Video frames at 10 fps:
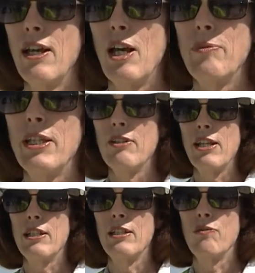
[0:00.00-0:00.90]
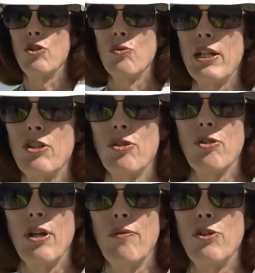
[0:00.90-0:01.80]
I'm the executive
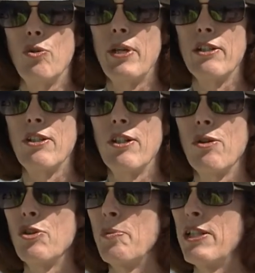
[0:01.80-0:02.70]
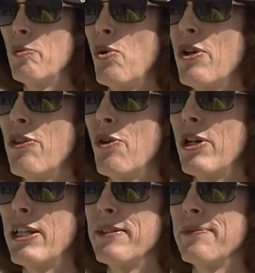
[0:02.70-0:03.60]
director of the New Mexico Spaceport
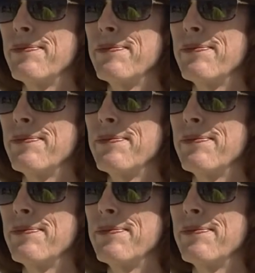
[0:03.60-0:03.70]
Authority.